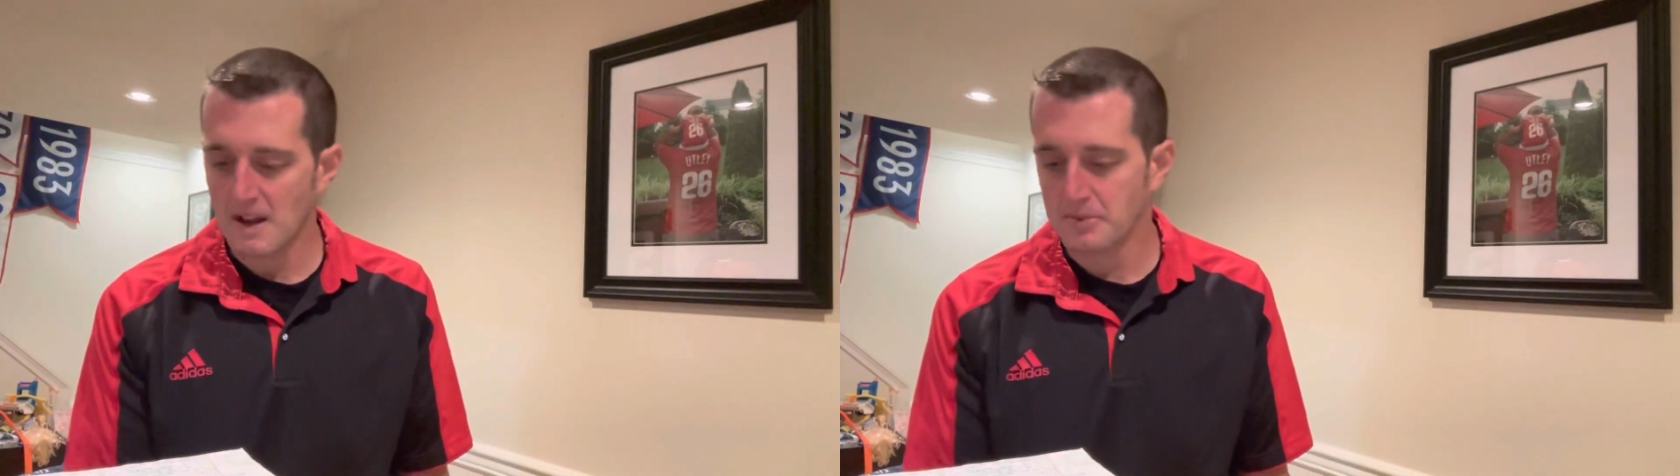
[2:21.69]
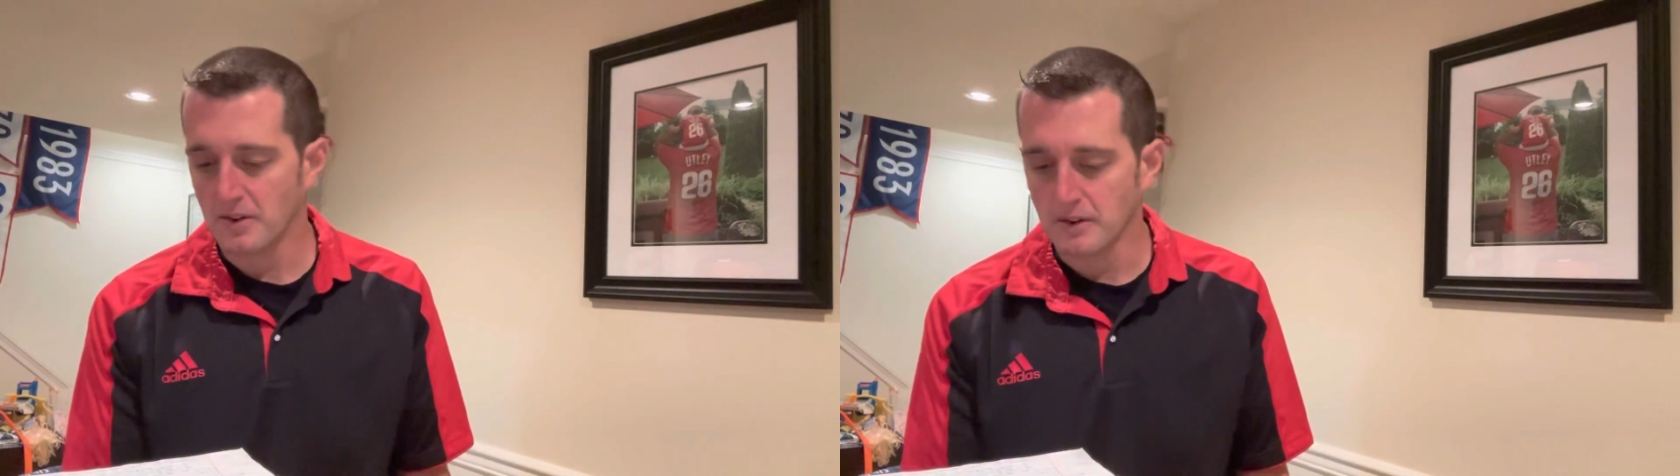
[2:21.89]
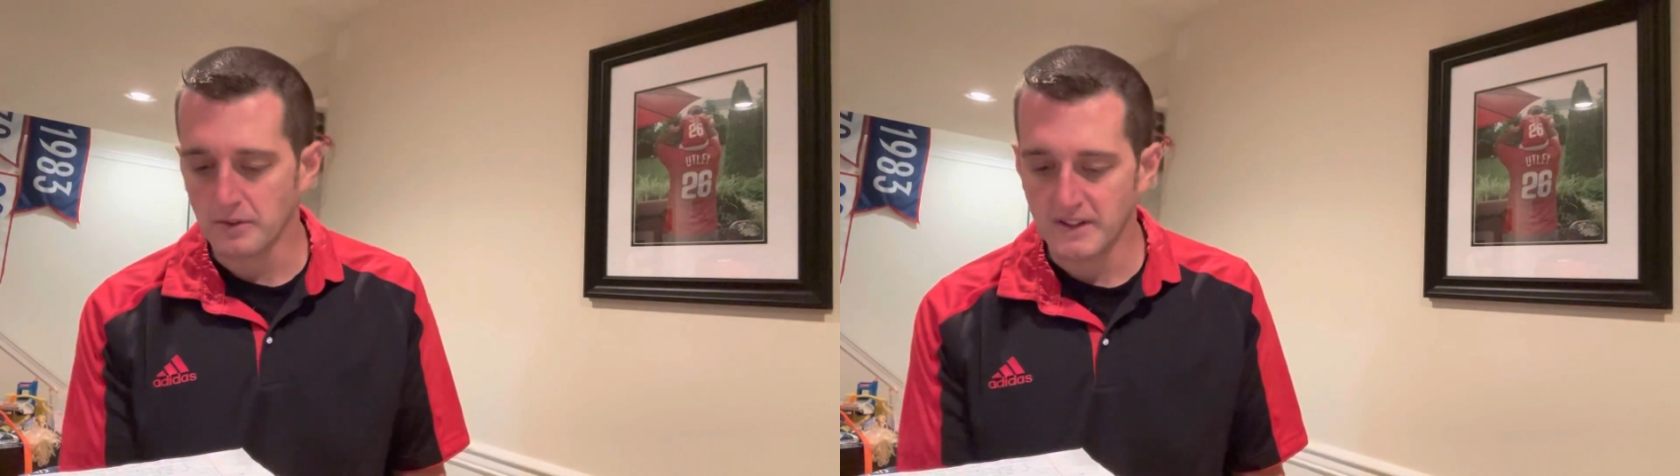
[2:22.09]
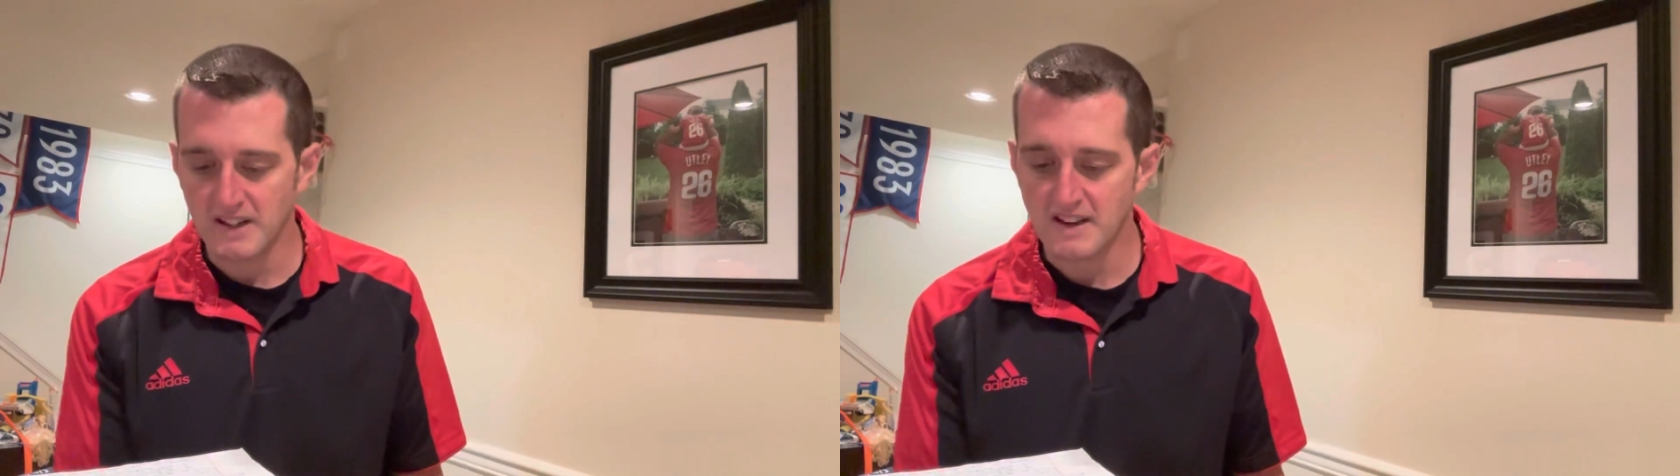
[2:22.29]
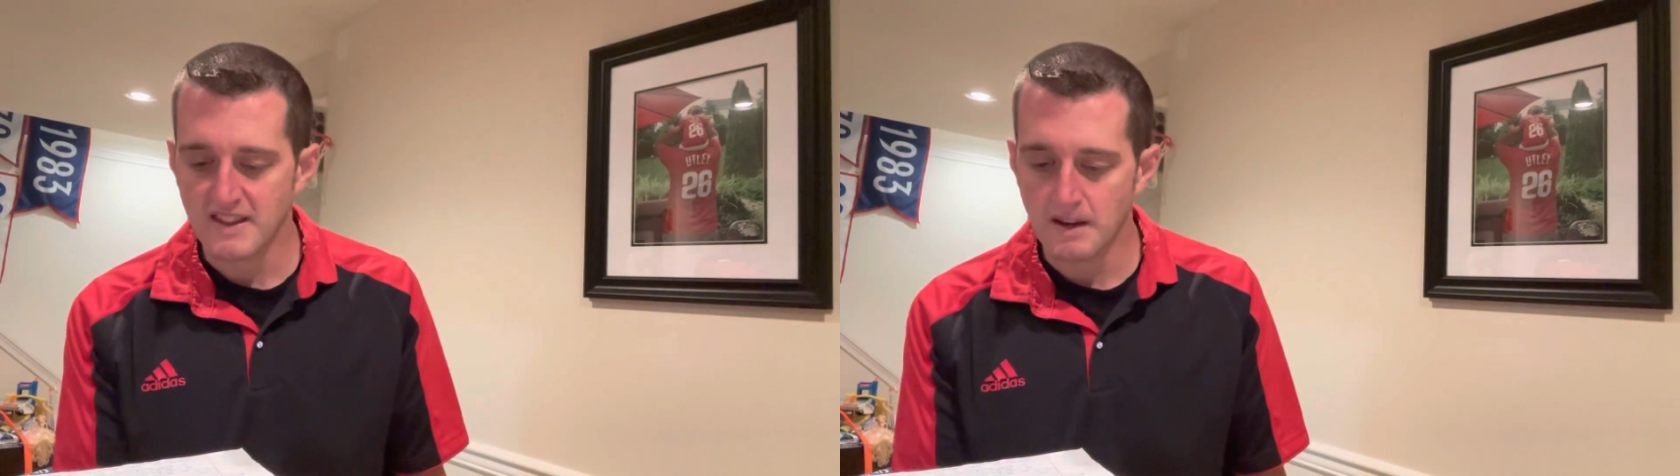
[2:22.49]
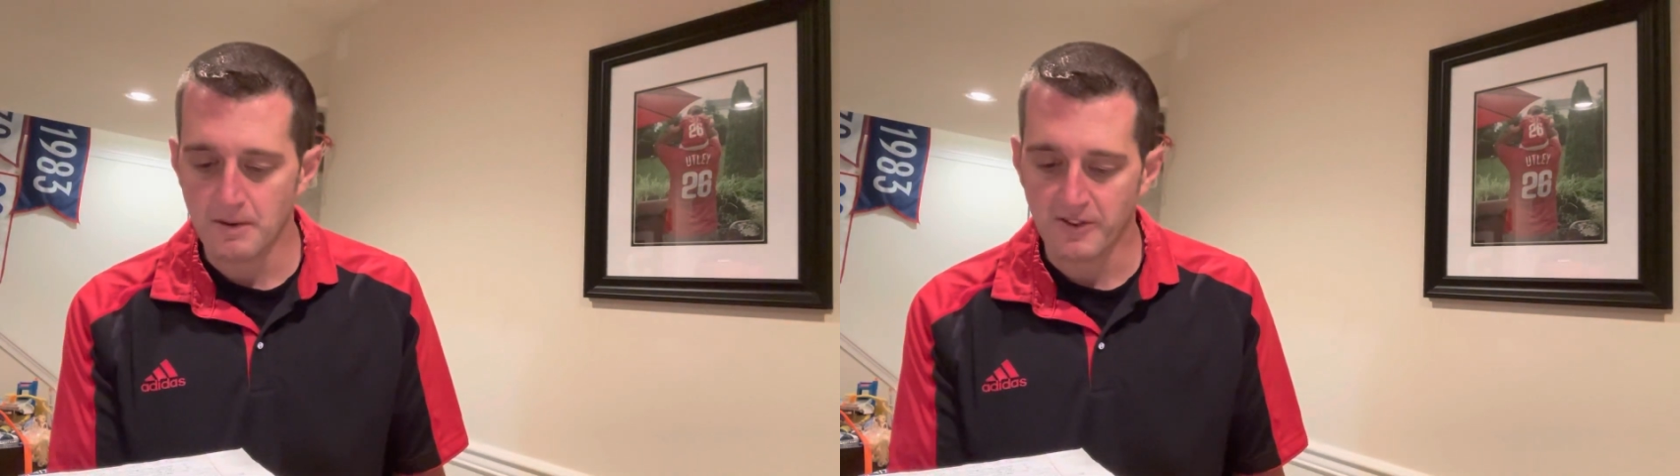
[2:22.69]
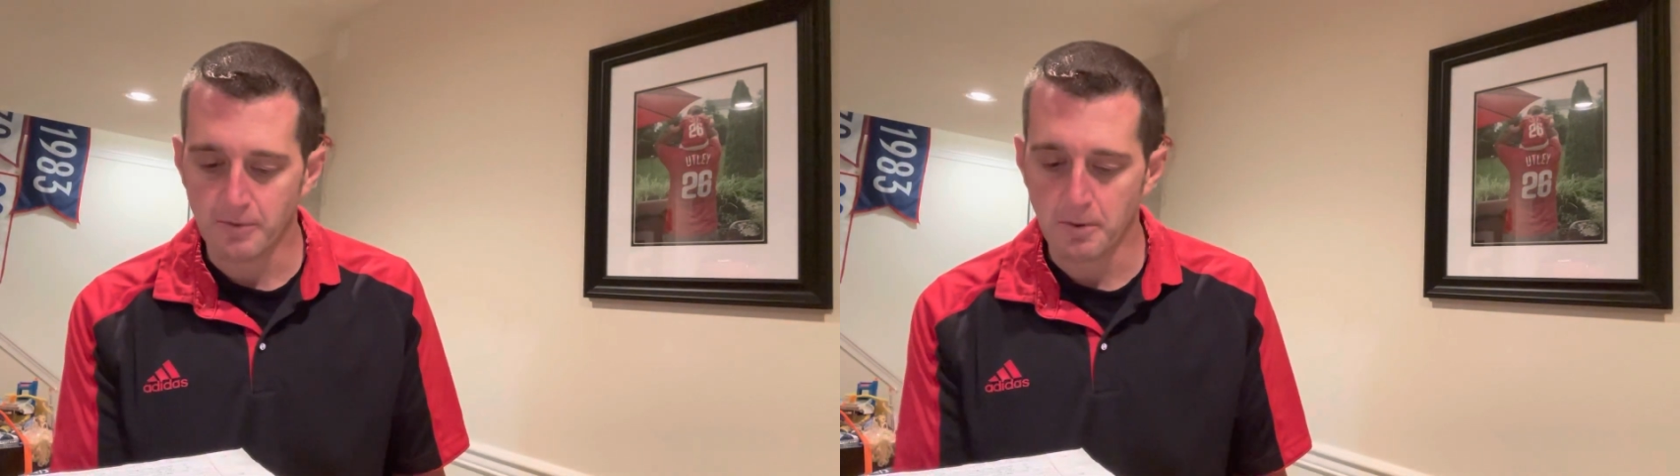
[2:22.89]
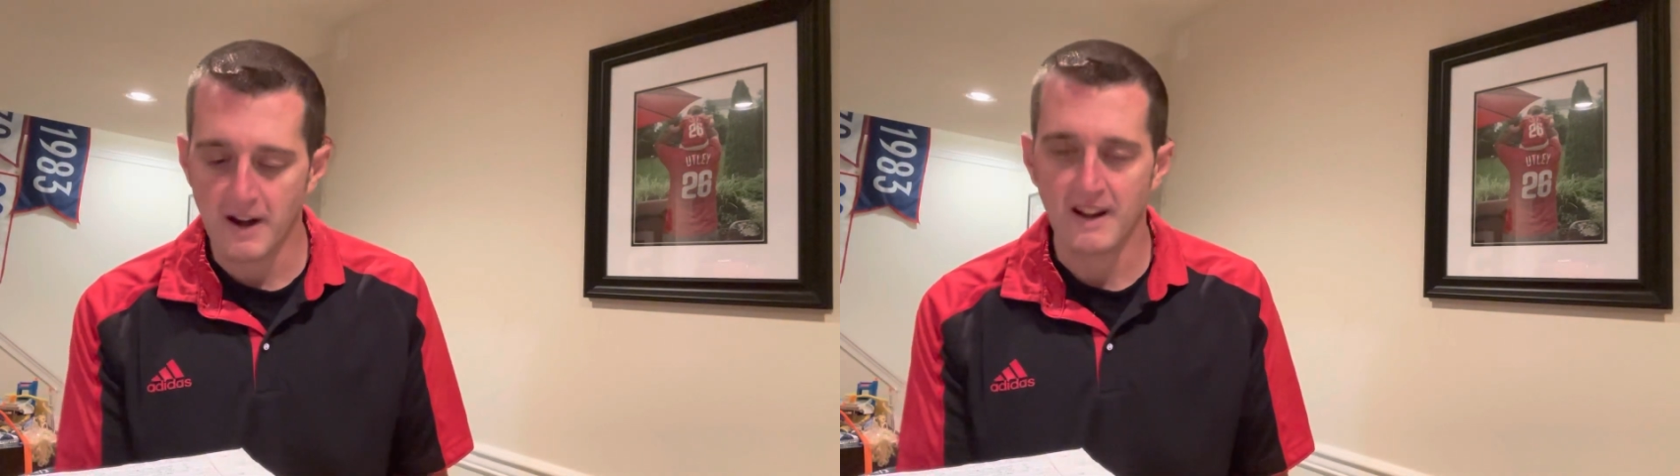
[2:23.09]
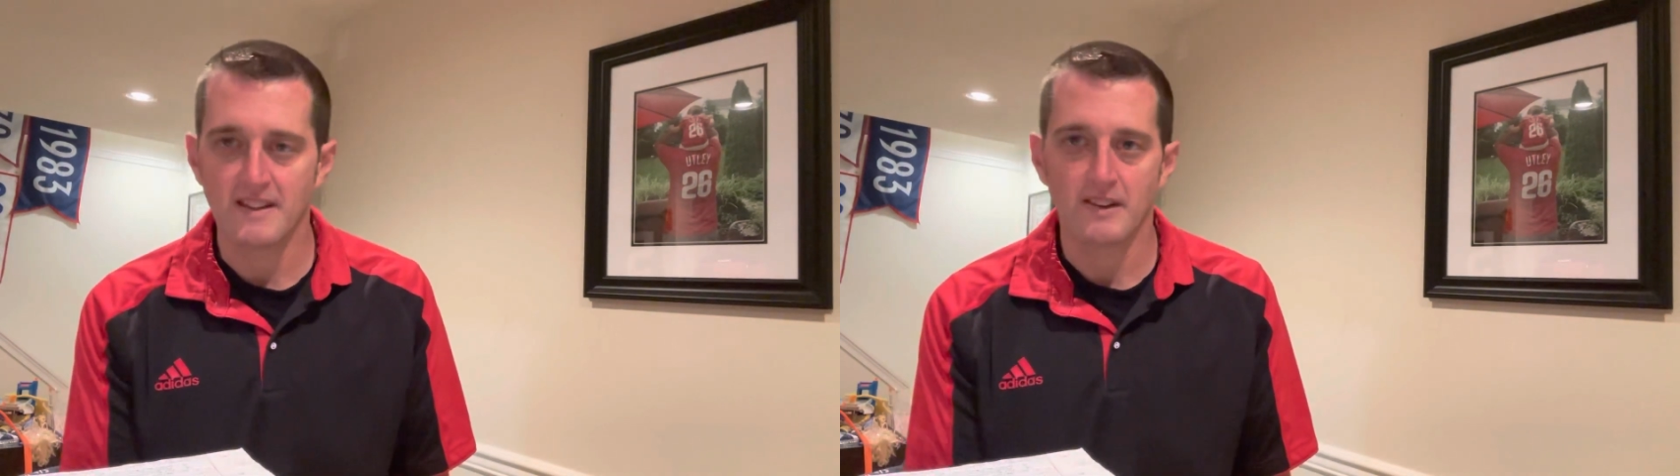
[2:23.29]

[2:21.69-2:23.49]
you absolutely need to think about spreading,